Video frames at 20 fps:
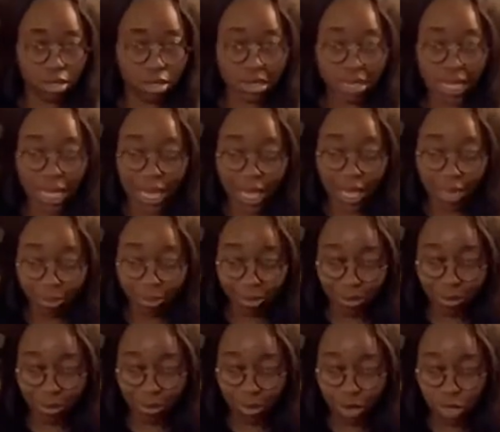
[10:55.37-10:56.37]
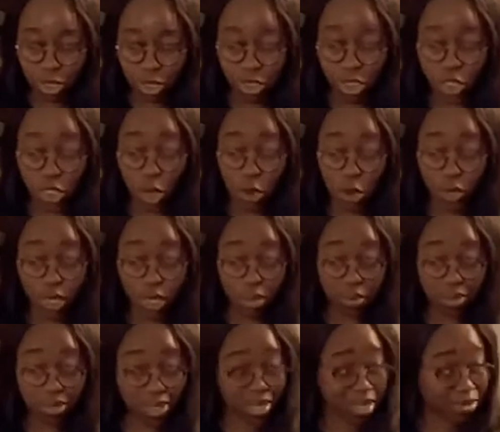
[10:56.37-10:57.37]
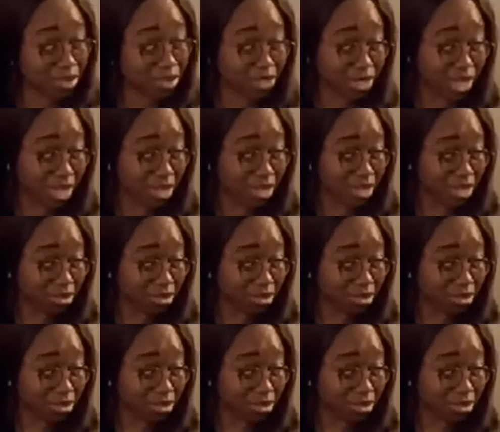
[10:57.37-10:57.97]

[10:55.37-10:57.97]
ten. ten. Sodium. Look how much that is.